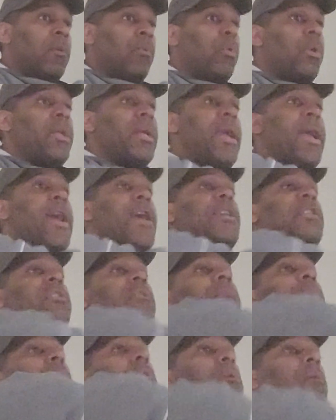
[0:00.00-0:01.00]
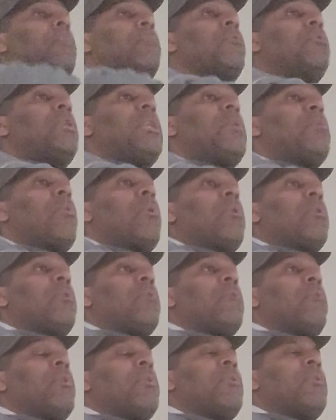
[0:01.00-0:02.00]
when they asked him, they asked him if he wanted
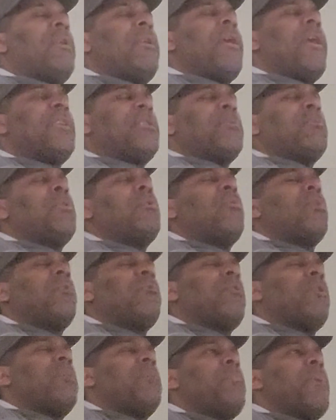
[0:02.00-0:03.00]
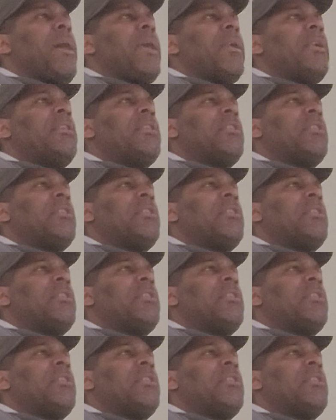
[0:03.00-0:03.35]
to run it back.